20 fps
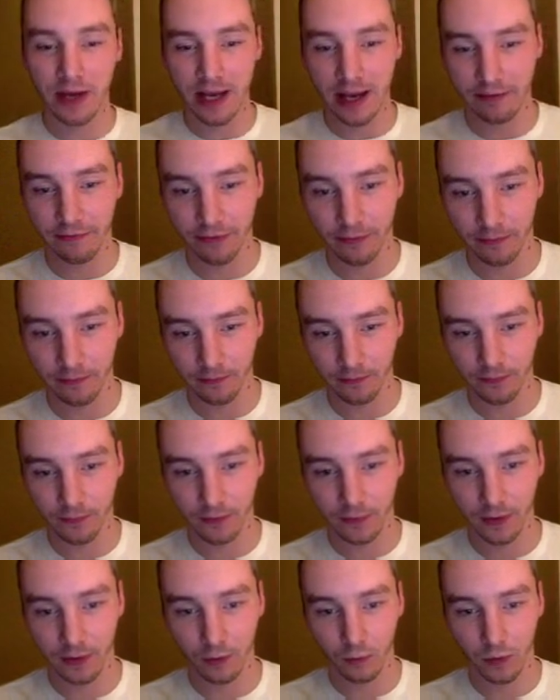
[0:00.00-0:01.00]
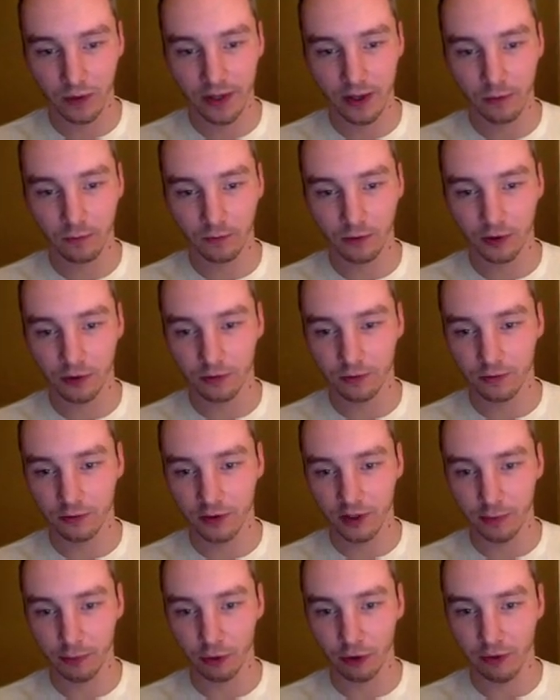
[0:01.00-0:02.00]
have them, when they're just
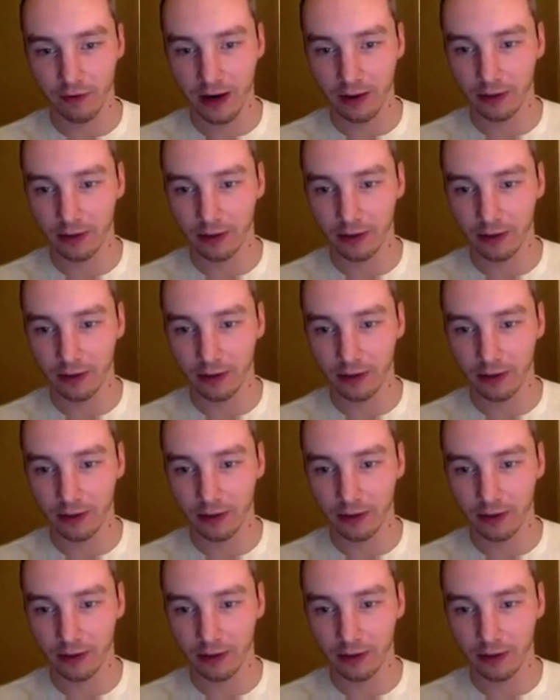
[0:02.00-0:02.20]
gibbering around